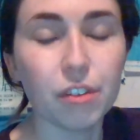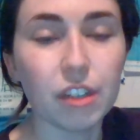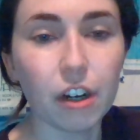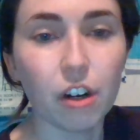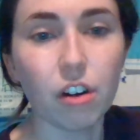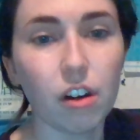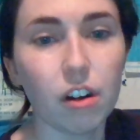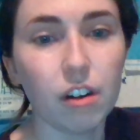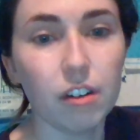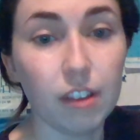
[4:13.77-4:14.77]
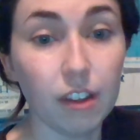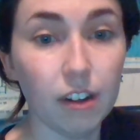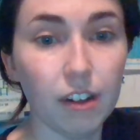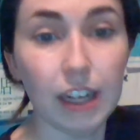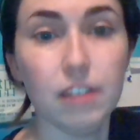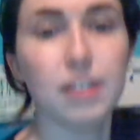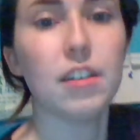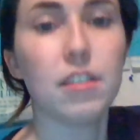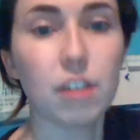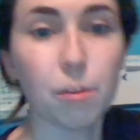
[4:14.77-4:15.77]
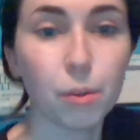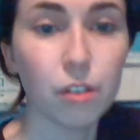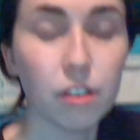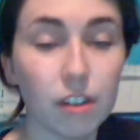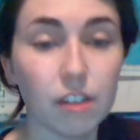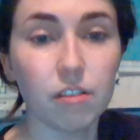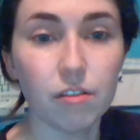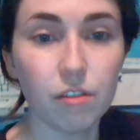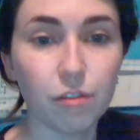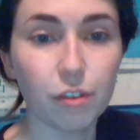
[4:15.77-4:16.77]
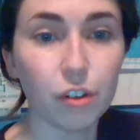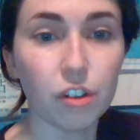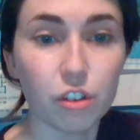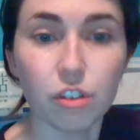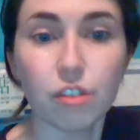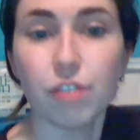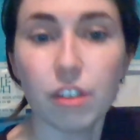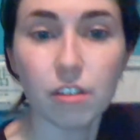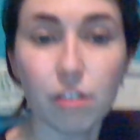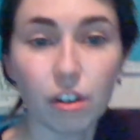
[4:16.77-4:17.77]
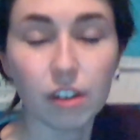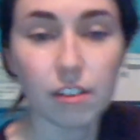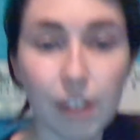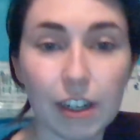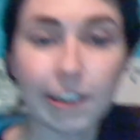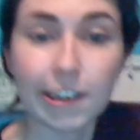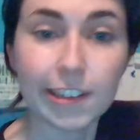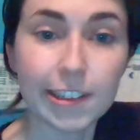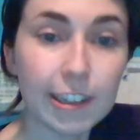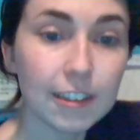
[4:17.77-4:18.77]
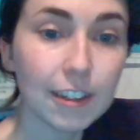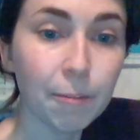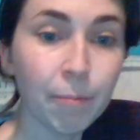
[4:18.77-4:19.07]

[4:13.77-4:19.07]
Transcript: There are the LDS temples the, for the Church of Jesus Christ of Latter-day Saints.